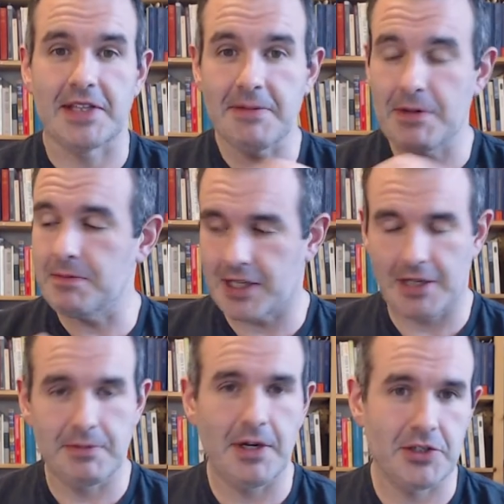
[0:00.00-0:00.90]
They've been
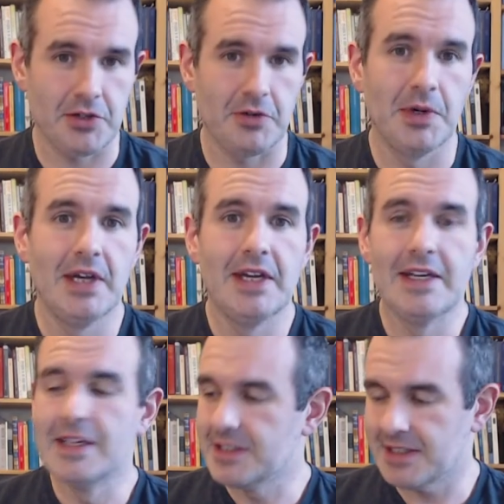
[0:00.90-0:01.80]
making Baijiu
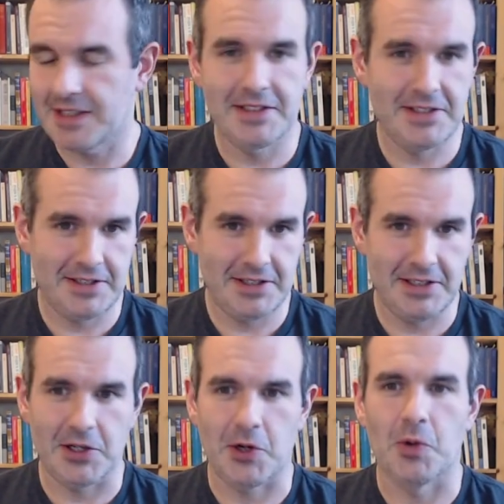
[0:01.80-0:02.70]
since, you
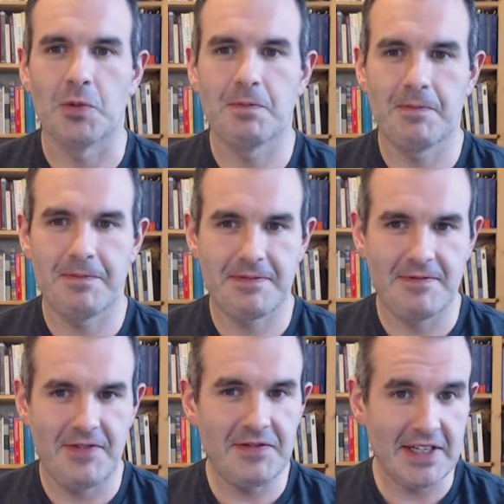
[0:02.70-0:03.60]
know,
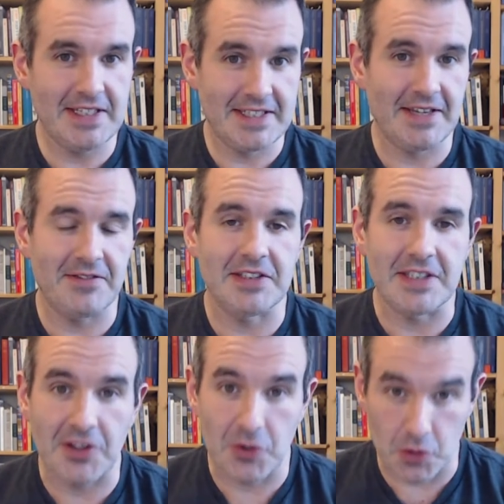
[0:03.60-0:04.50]

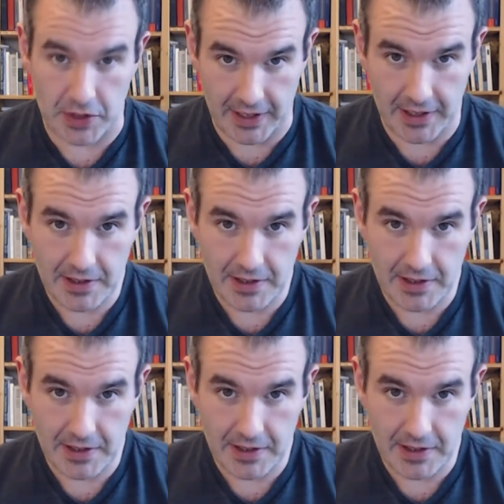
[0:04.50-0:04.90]
1573,